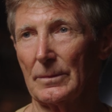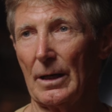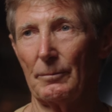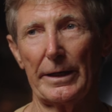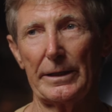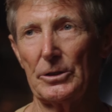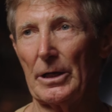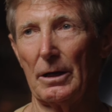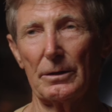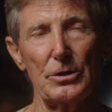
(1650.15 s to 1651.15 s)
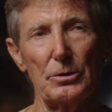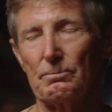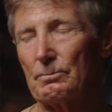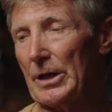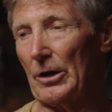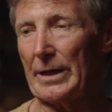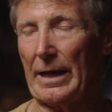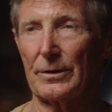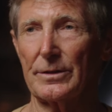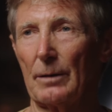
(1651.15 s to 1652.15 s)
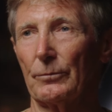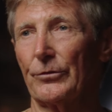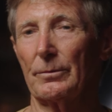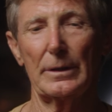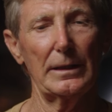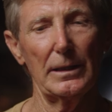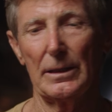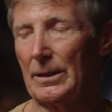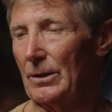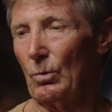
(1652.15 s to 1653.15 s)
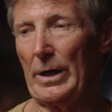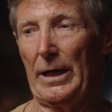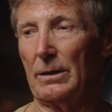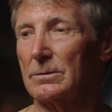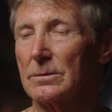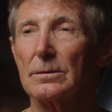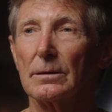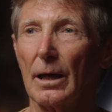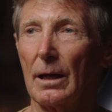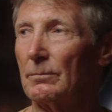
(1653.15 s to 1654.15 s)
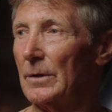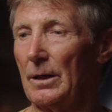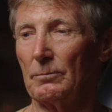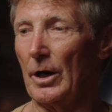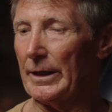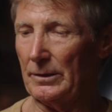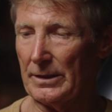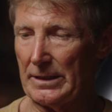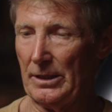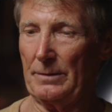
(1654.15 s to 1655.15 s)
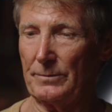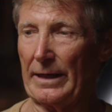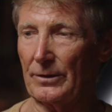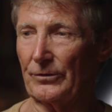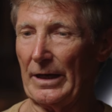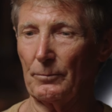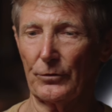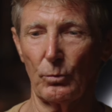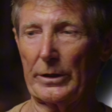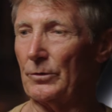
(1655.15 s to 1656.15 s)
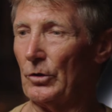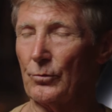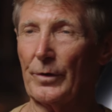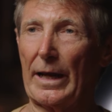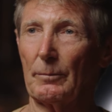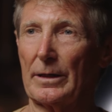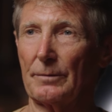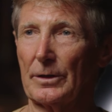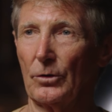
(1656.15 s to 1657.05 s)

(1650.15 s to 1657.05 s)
I mean, you know, you go down the dumps. Wow. Am I going to keep down the dumps when you've got a family and everything else?